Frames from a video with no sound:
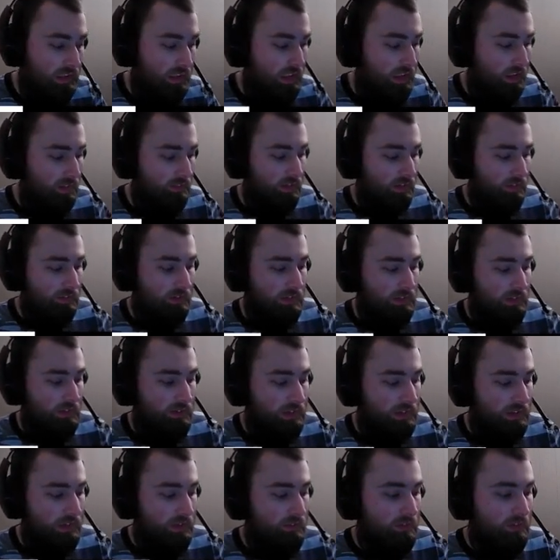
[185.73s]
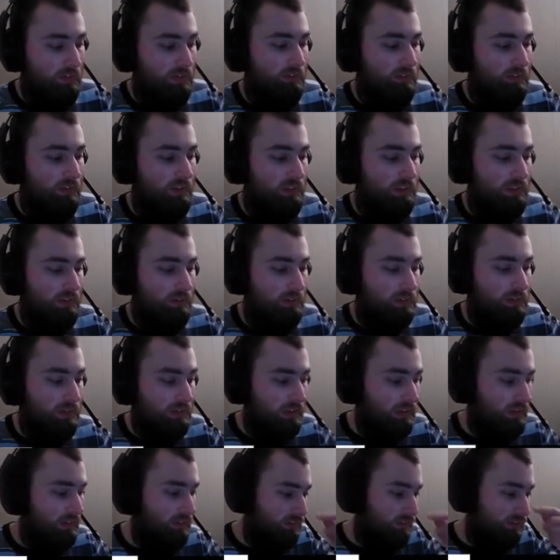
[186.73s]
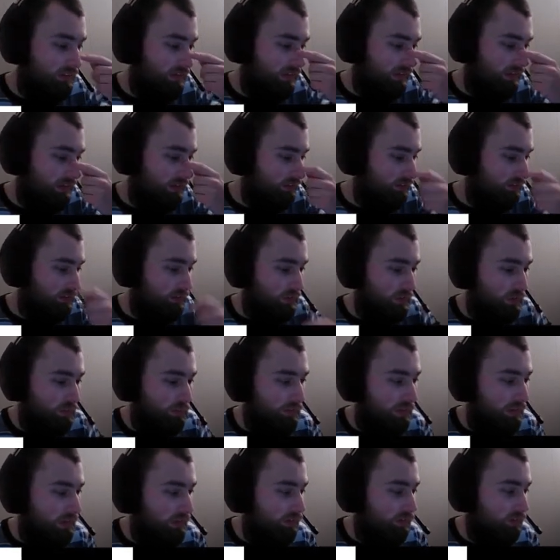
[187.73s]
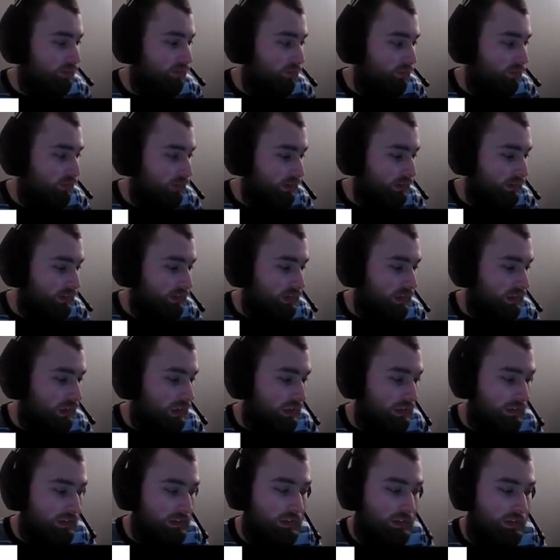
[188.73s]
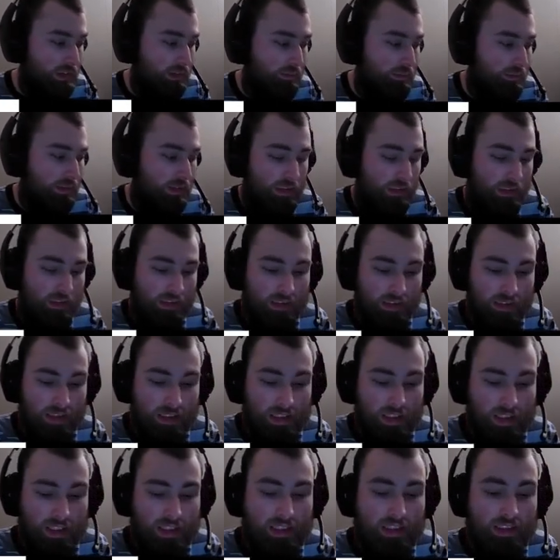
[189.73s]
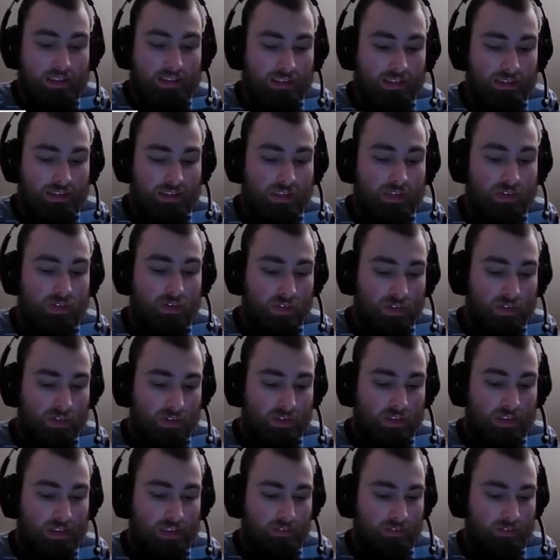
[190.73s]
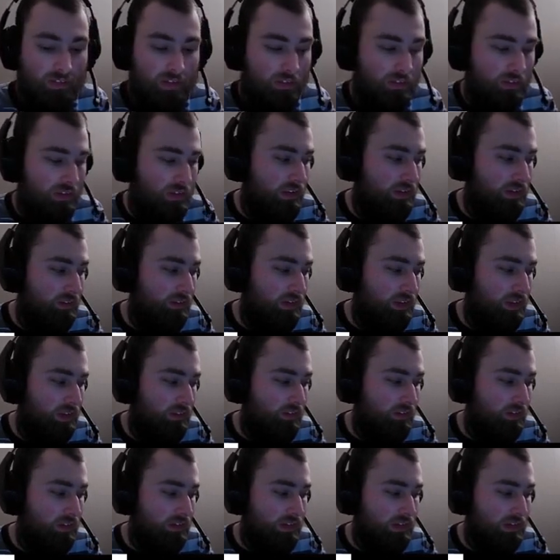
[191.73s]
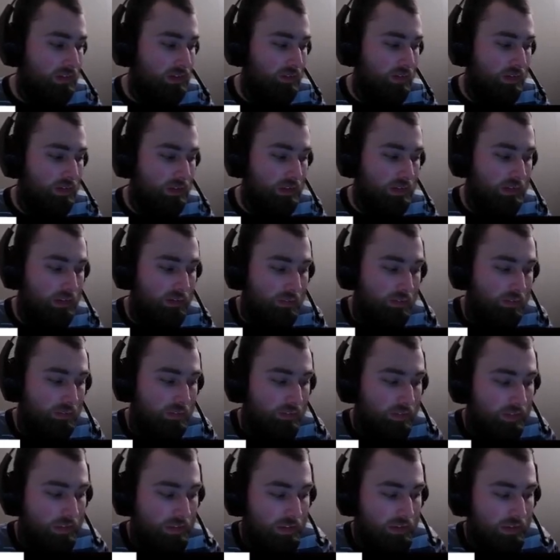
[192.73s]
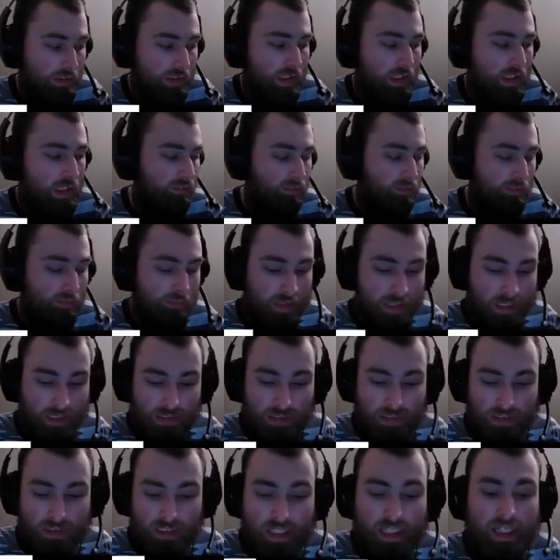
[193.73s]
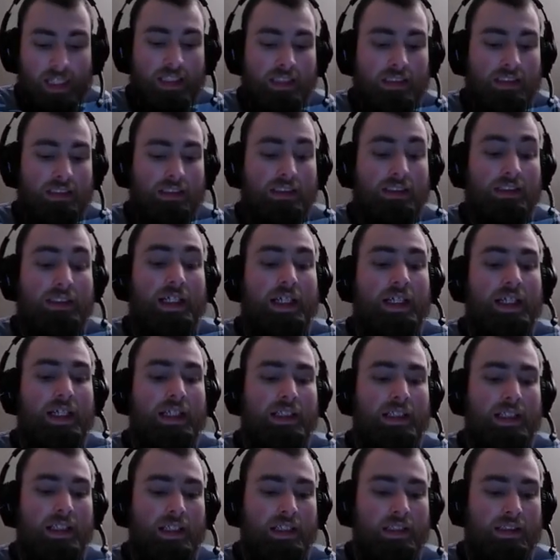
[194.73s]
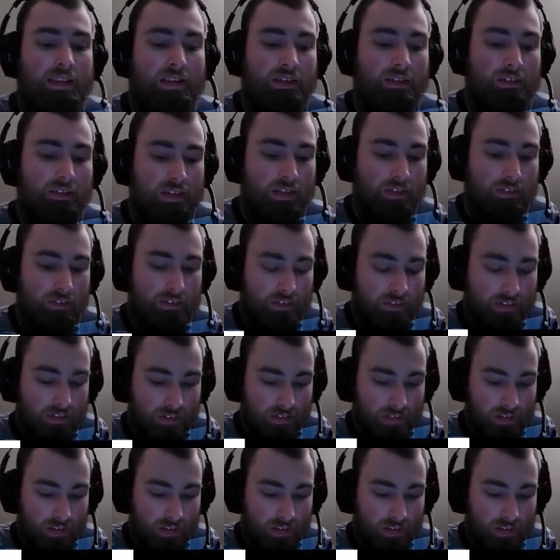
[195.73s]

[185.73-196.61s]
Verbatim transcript: Valkyria would have likely retained her title no matter what, as the money is still on a Valkyria versus Roxanne Perez match at Stand and Deliver